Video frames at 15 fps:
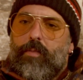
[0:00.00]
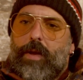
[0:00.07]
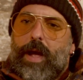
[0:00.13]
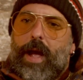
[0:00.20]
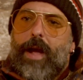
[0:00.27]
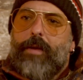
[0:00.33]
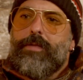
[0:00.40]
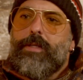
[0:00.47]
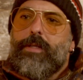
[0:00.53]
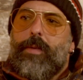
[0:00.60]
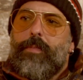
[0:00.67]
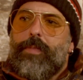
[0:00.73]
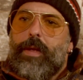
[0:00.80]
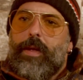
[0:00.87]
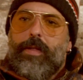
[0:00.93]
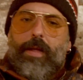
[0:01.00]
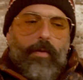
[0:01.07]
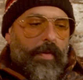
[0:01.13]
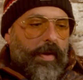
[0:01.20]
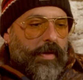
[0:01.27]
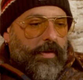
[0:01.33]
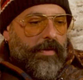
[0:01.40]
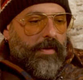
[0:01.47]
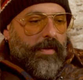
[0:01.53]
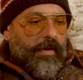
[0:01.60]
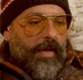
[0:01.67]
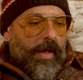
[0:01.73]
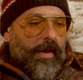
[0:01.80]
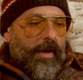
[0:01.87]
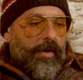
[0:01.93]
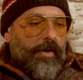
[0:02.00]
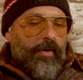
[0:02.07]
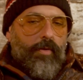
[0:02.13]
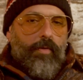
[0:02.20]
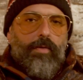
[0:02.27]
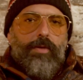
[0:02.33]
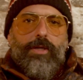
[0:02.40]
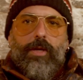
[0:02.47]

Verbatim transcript: we have something that we can that a newer